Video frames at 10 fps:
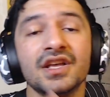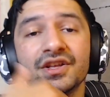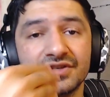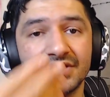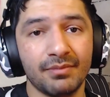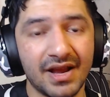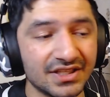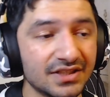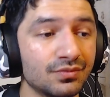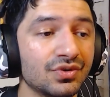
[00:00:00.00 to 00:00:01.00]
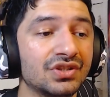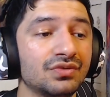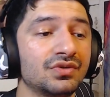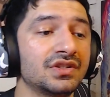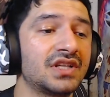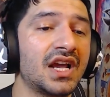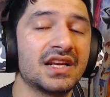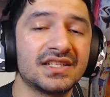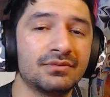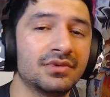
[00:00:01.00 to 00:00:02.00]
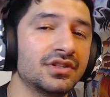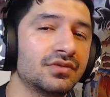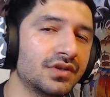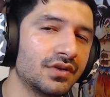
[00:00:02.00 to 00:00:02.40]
use the magic, which was kind of similar to what